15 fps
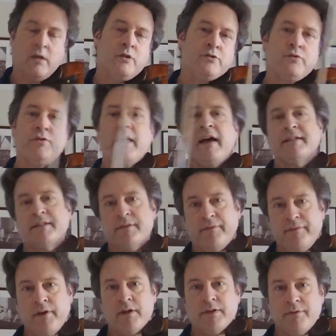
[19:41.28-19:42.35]
So that's the
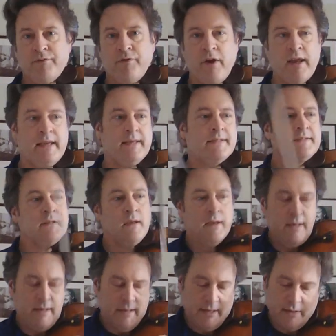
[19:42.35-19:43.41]
first phrase.
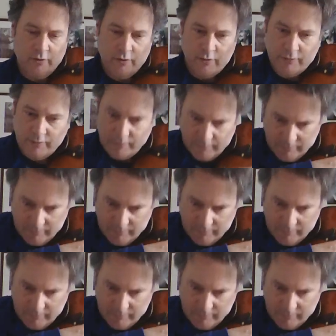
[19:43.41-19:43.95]
It goes.